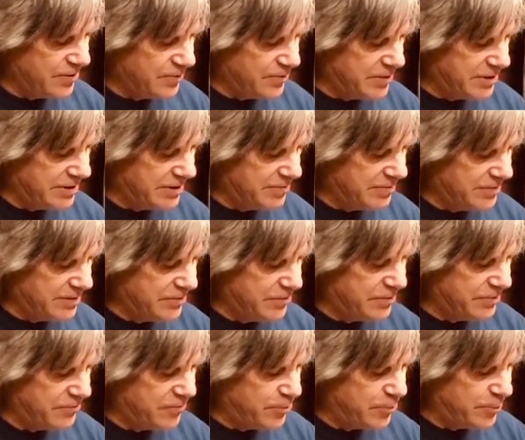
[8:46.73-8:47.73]
weird, I've been doing
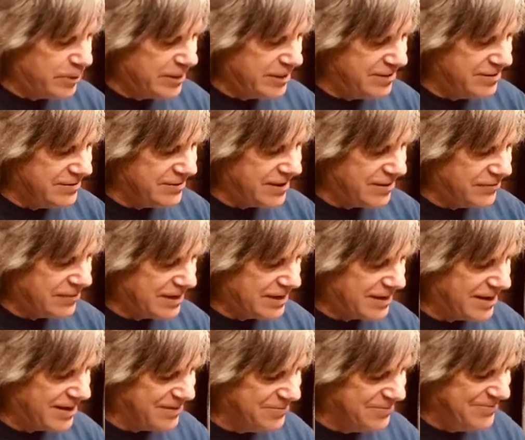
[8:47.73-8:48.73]
it 40 years. I have to
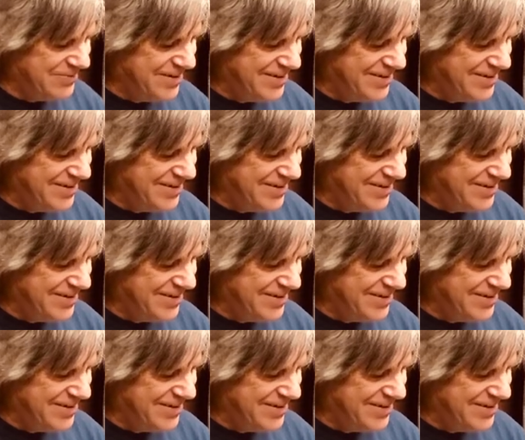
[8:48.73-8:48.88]
count.